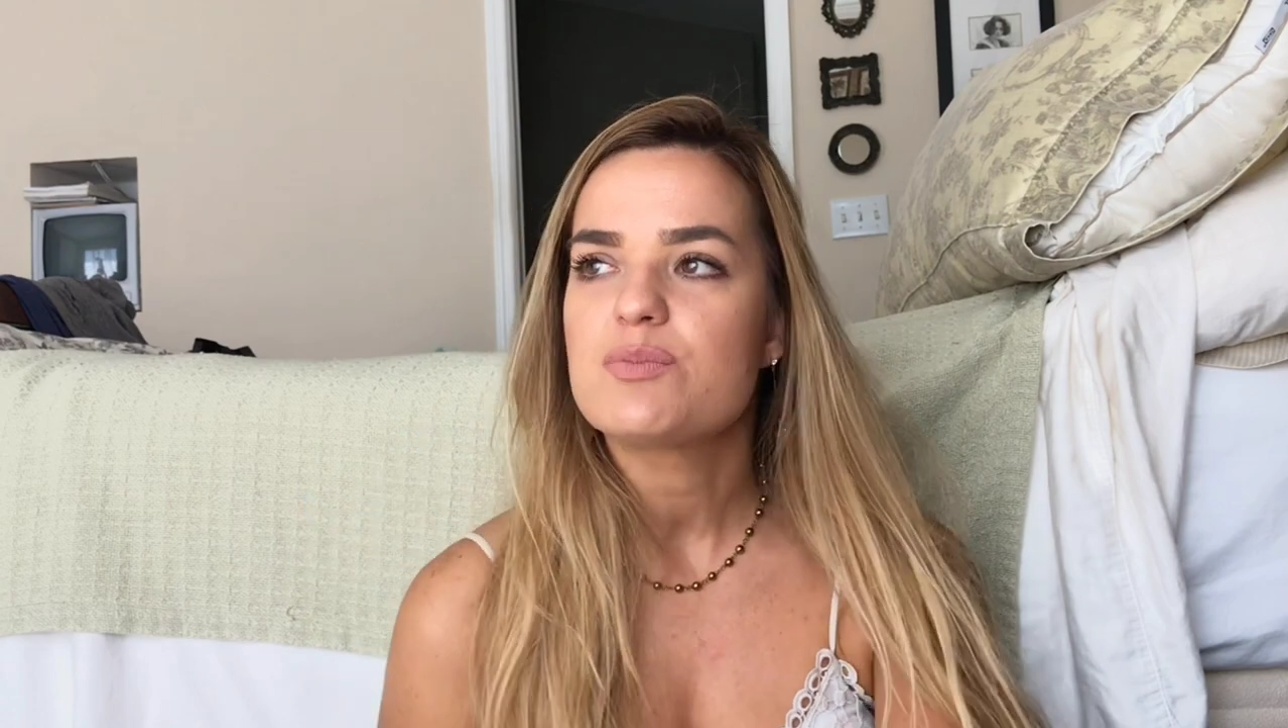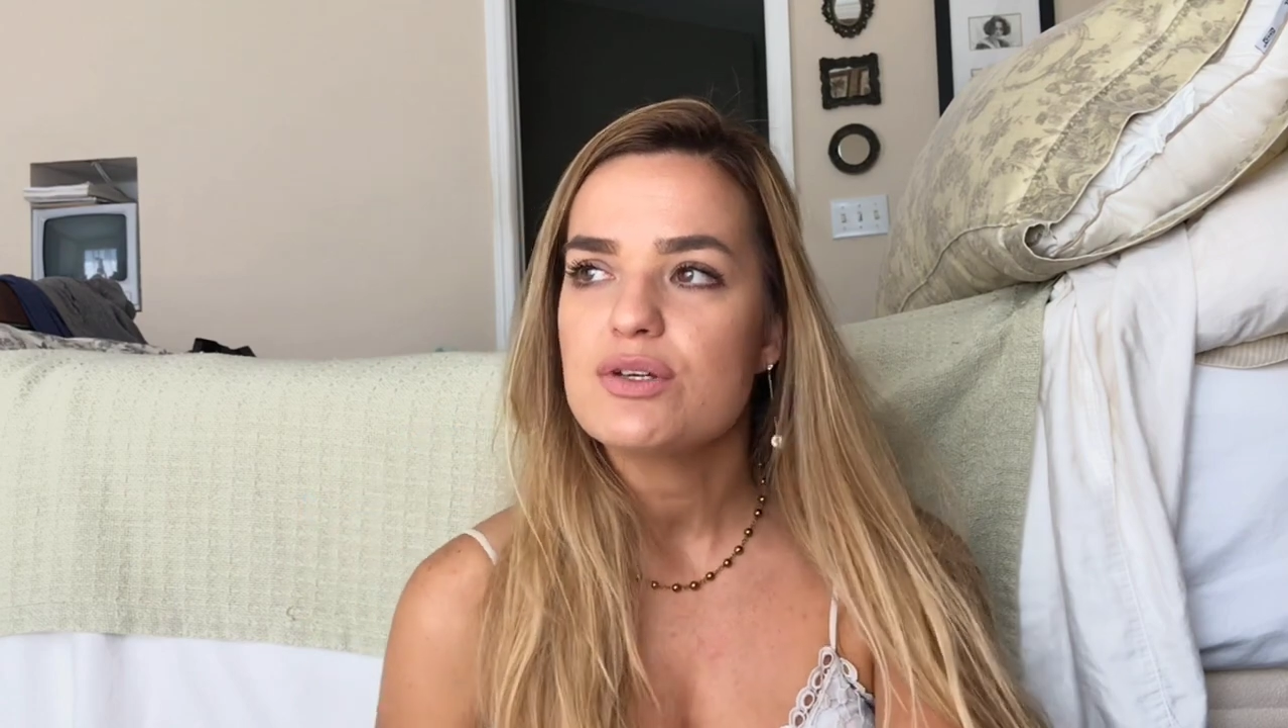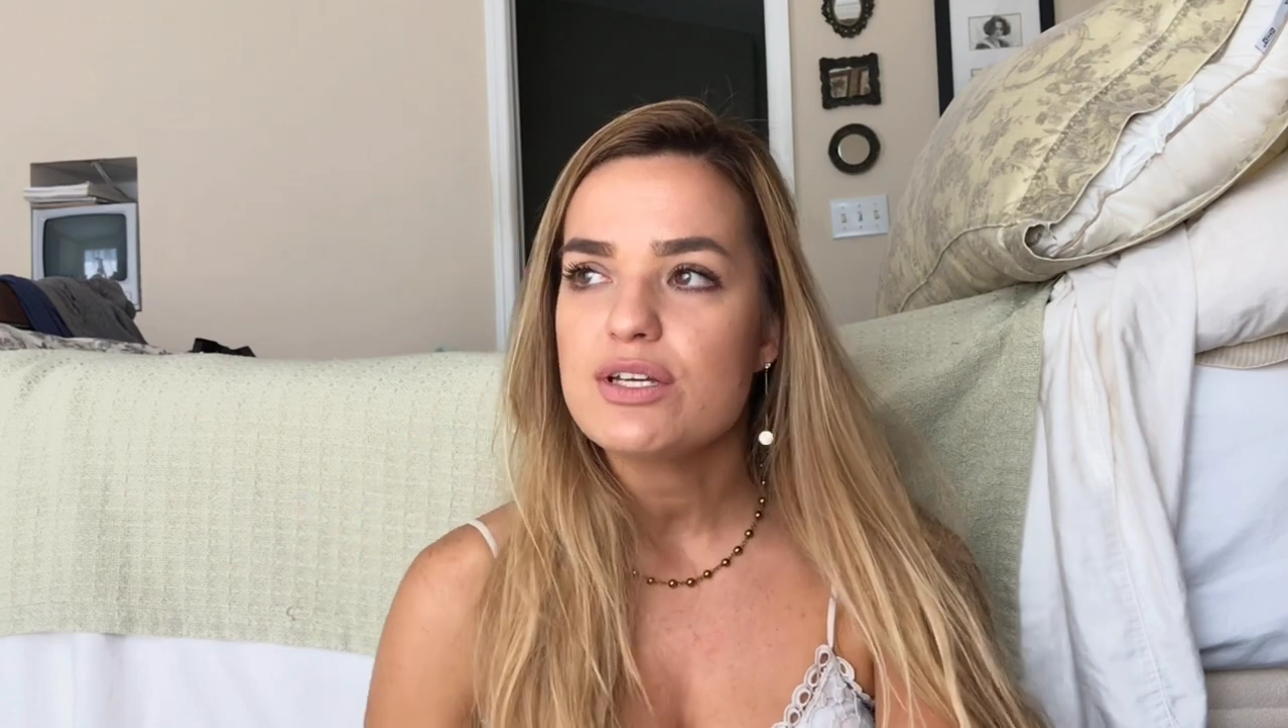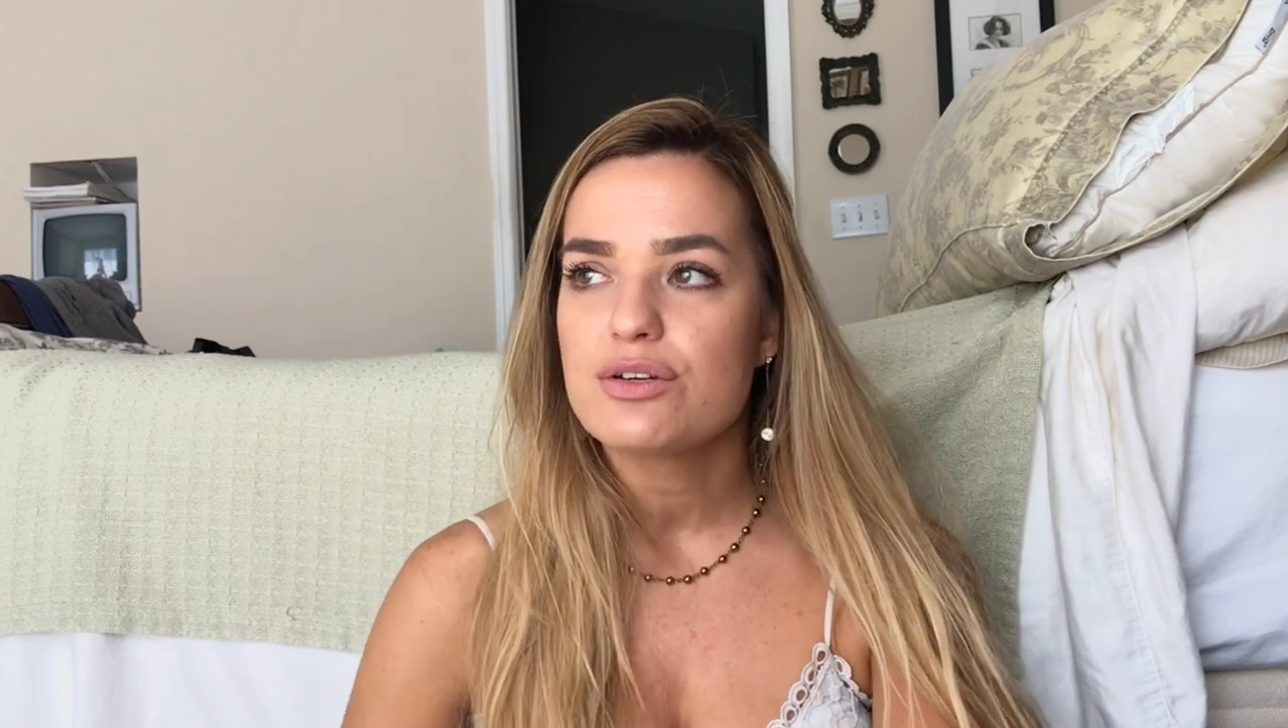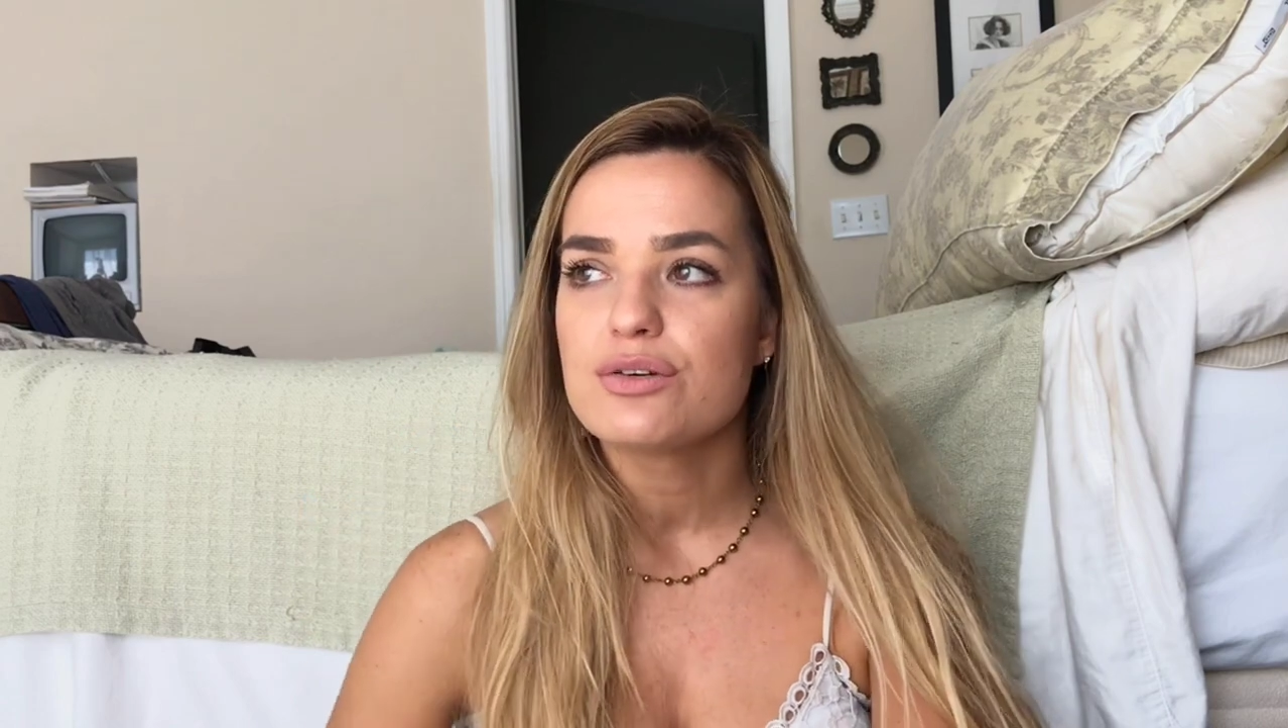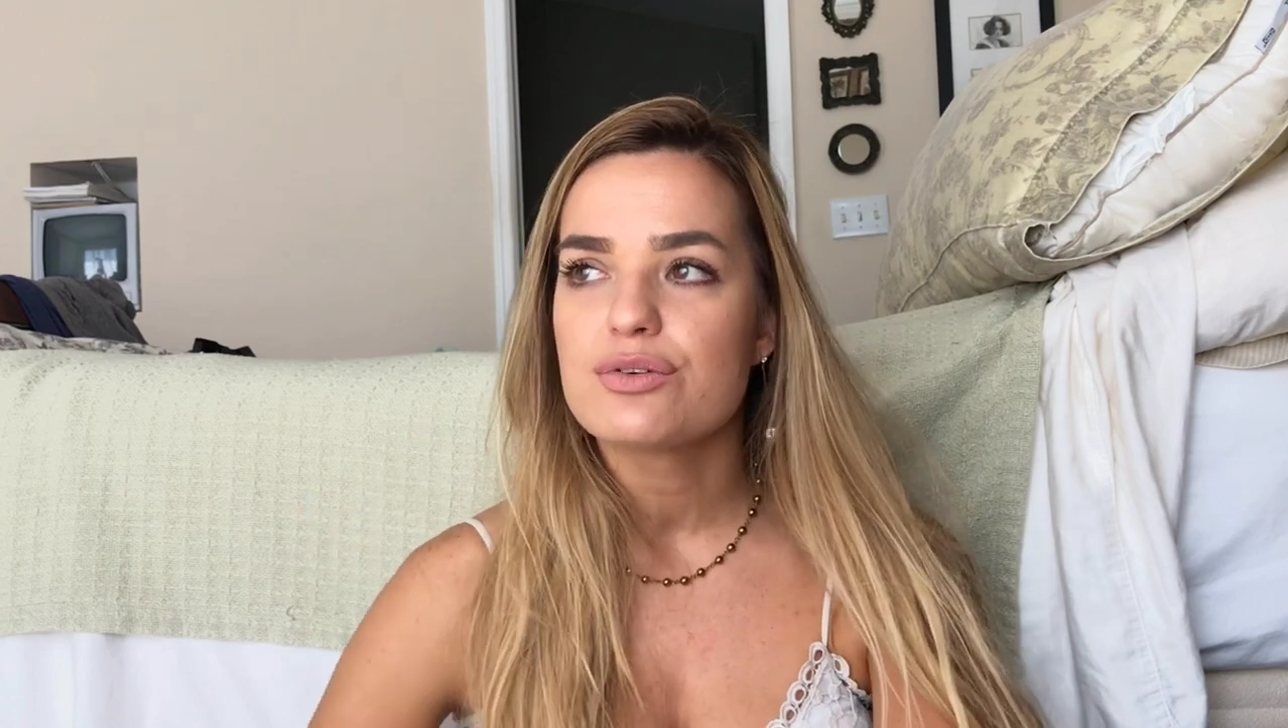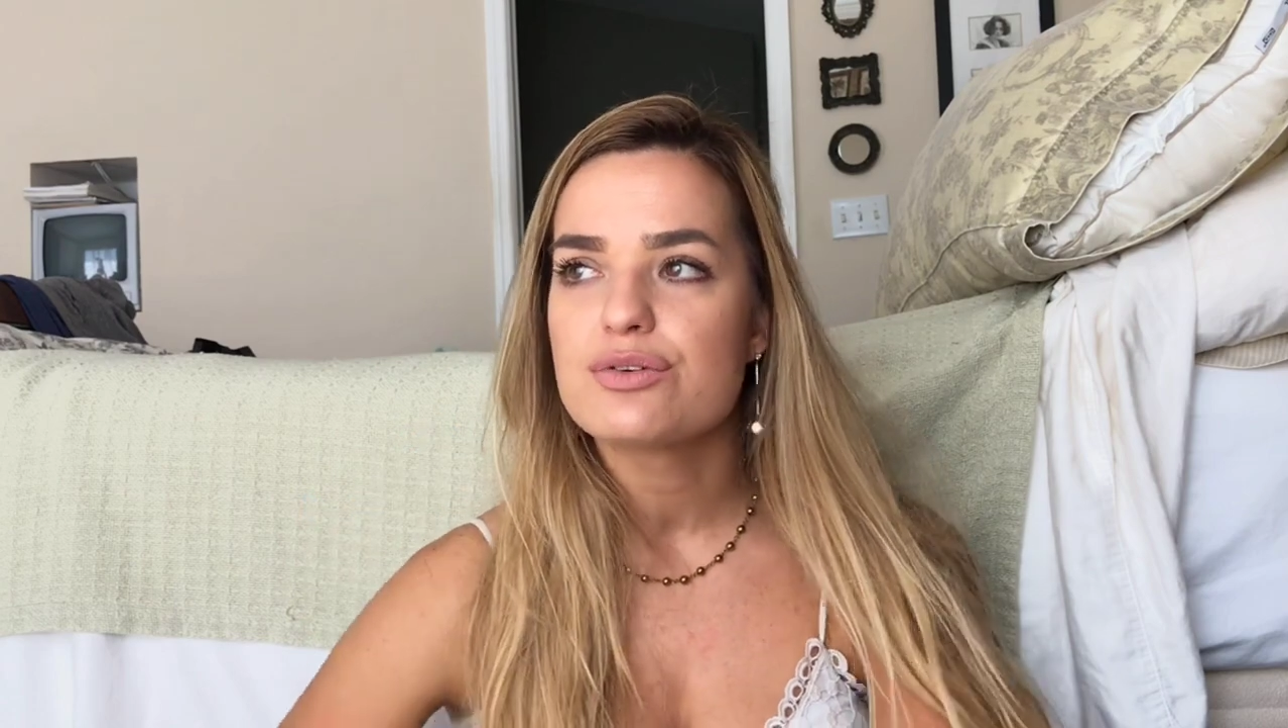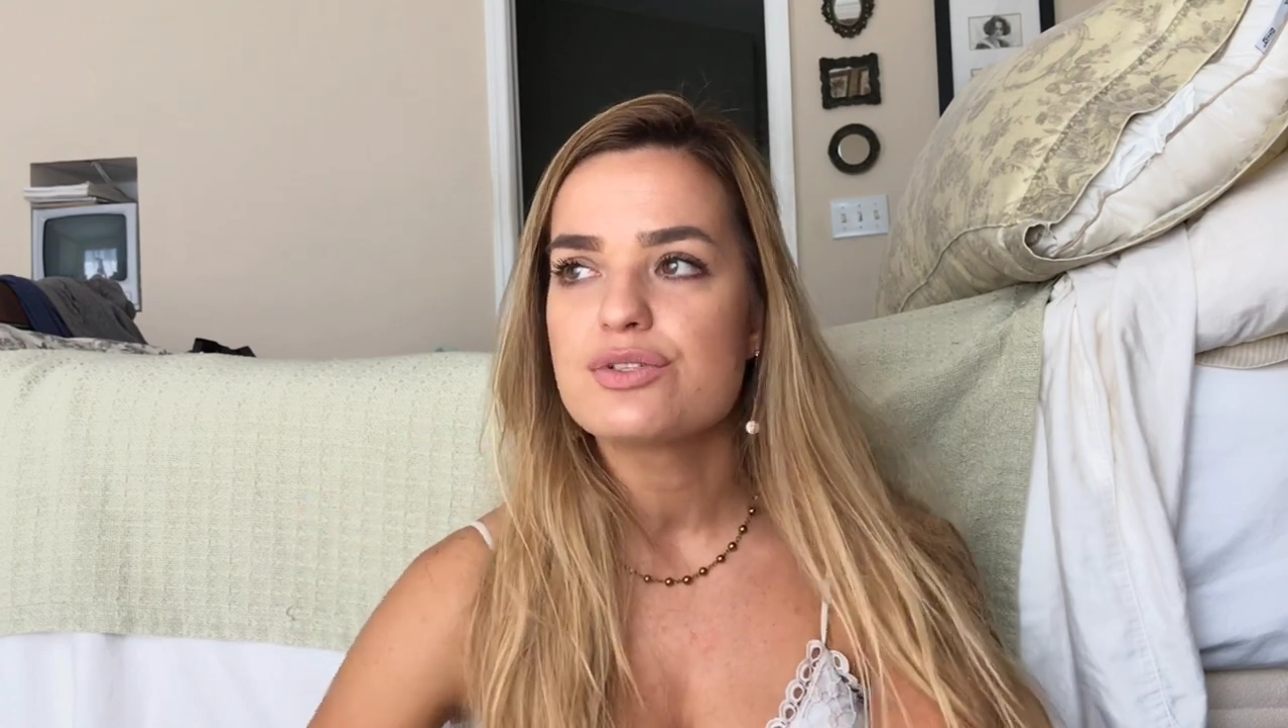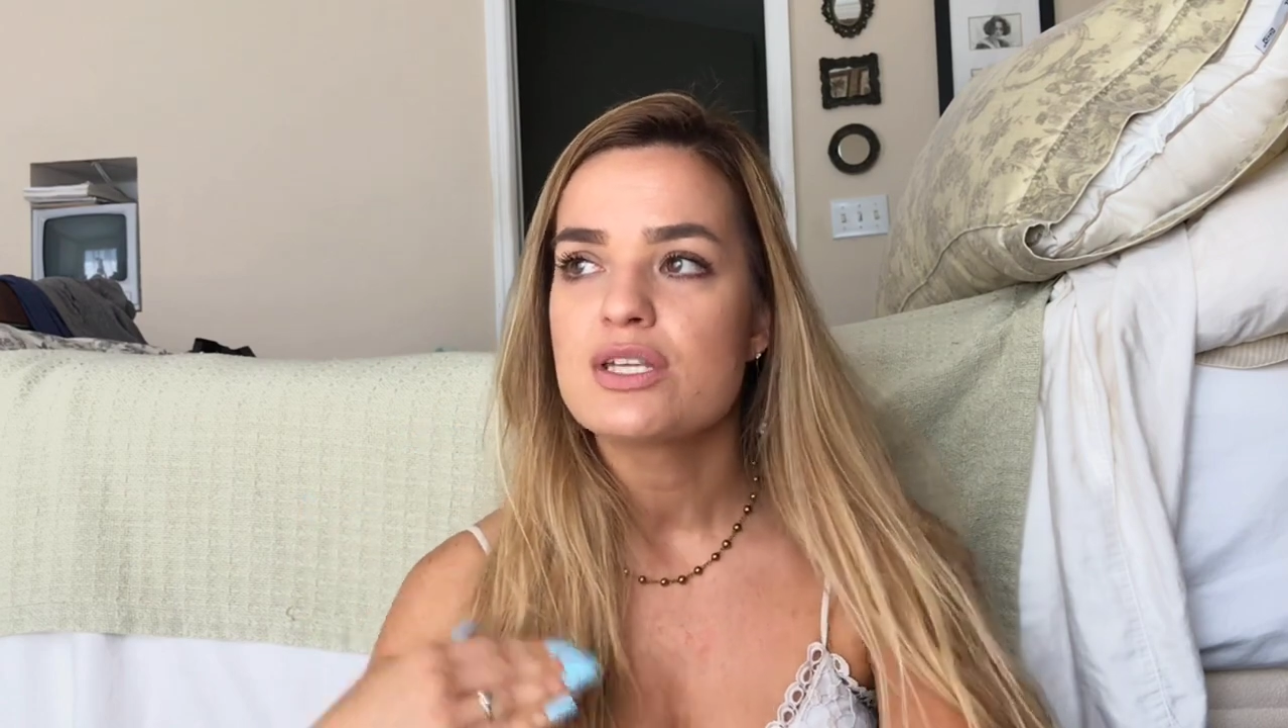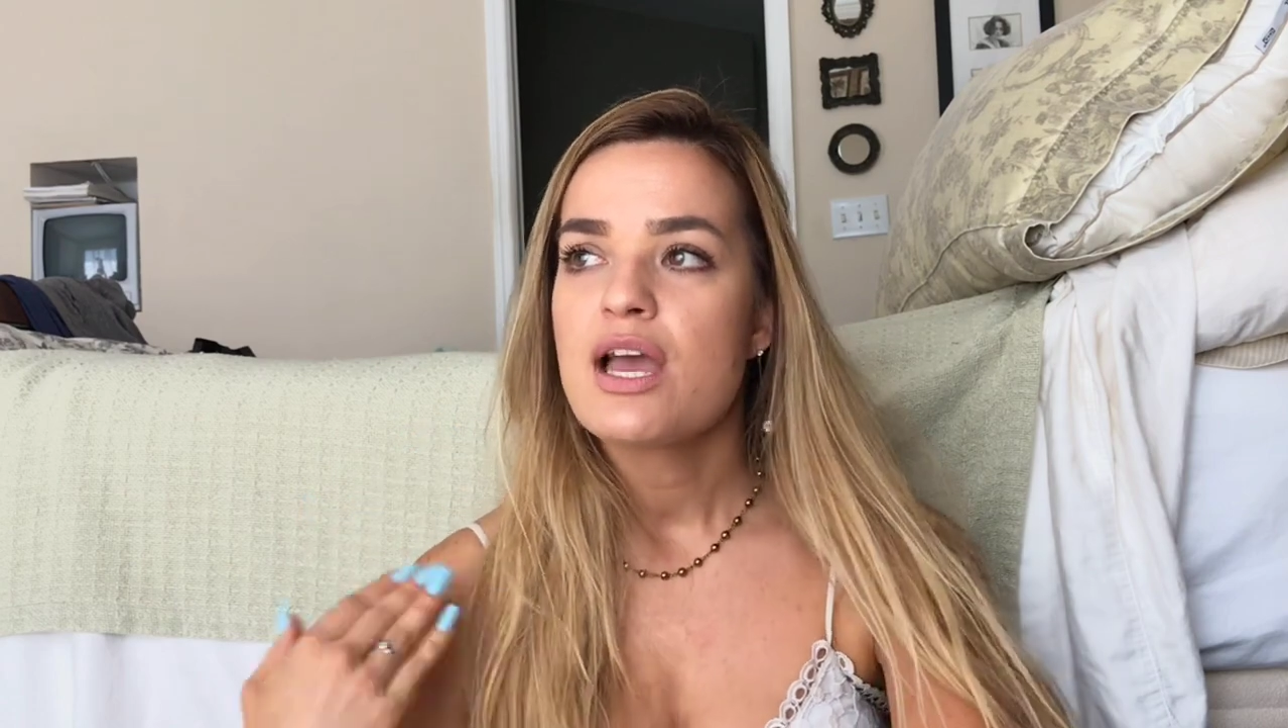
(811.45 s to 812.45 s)
beauty
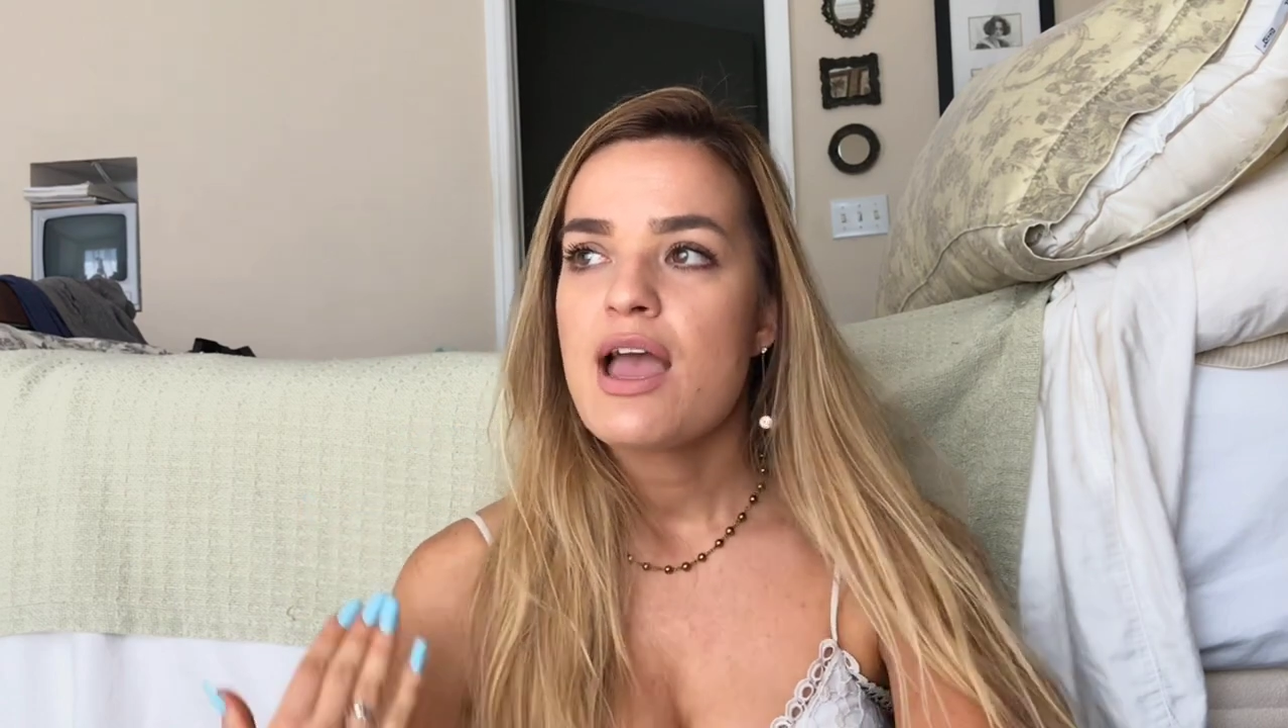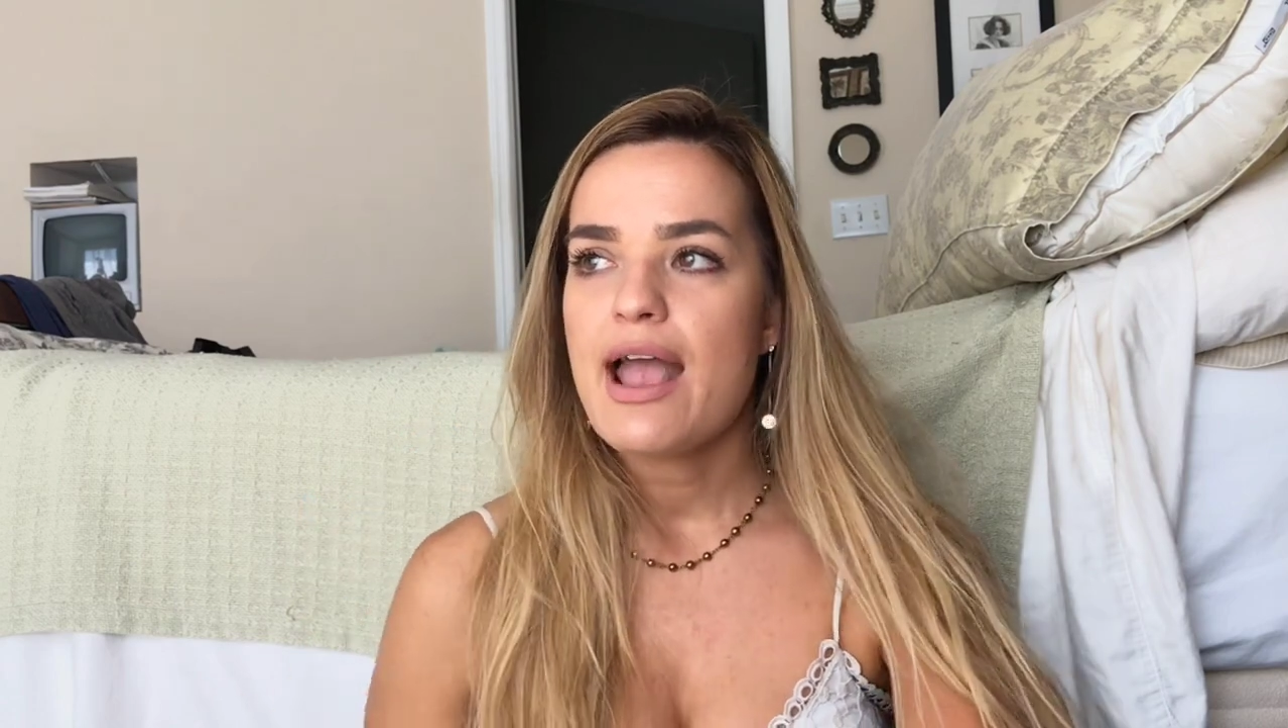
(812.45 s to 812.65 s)
gurus